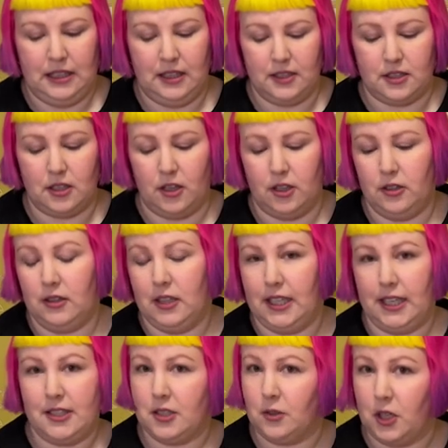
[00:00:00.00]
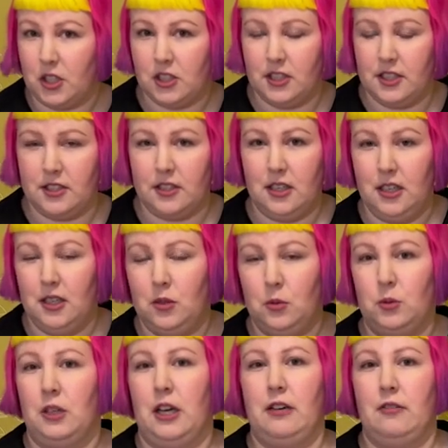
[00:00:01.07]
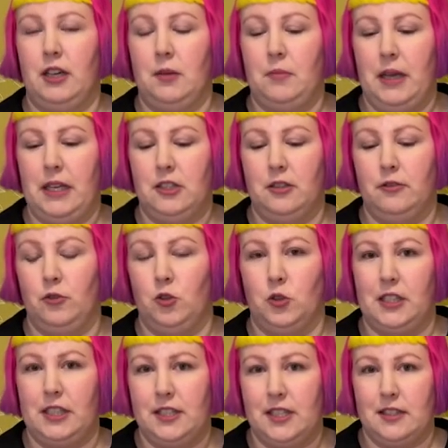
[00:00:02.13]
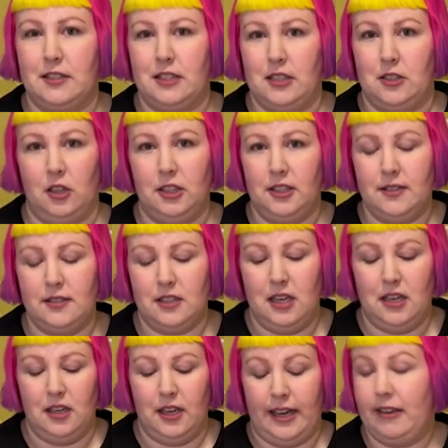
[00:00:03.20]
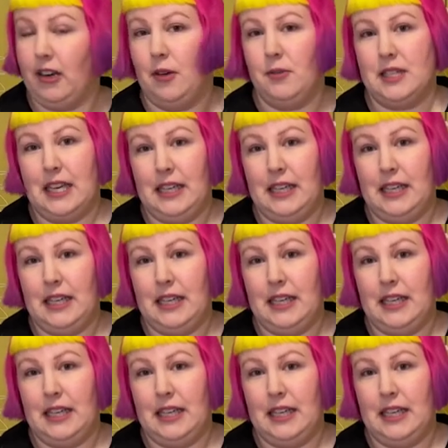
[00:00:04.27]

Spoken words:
So I guess the question is, would I recommend it for the $60? And I would say